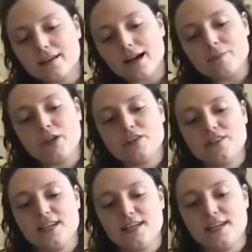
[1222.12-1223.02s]
I'm
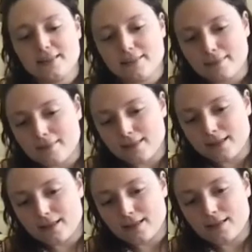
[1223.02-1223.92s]
cutting
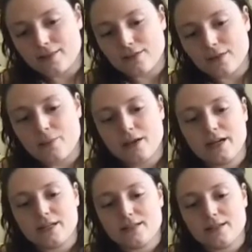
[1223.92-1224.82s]
butt
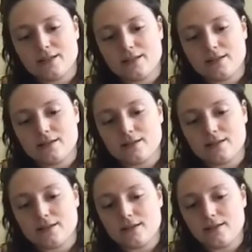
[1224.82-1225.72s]
part
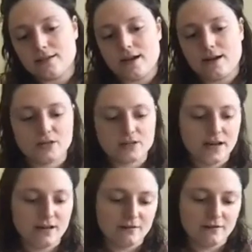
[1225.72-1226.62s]
that I'm gonna
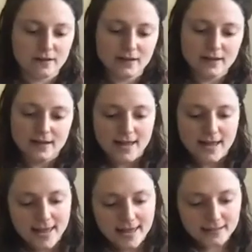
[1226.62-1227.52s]
have
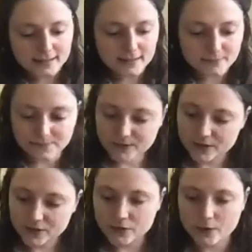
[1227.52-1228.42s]
here.
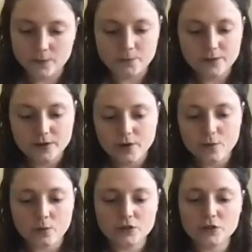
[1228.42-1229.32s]
So
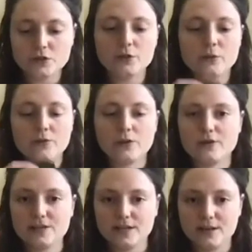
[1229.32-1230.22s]
once you're done with
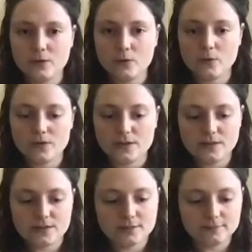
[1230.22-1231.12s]
cutting all
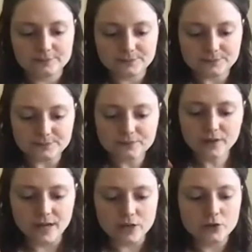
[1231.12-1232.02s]
these
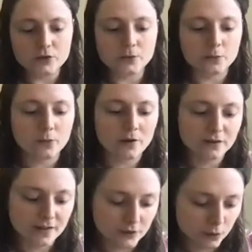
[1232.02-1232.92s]
and you
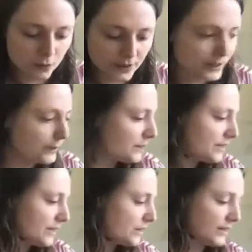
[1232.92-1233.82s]
roughly know where you're gonna
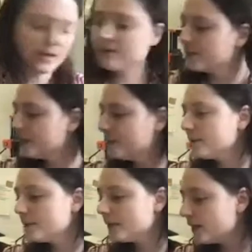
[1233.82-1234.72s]
position it,
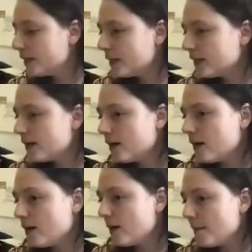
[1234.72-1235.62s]
them,
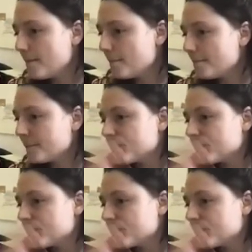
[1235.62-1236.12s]
um,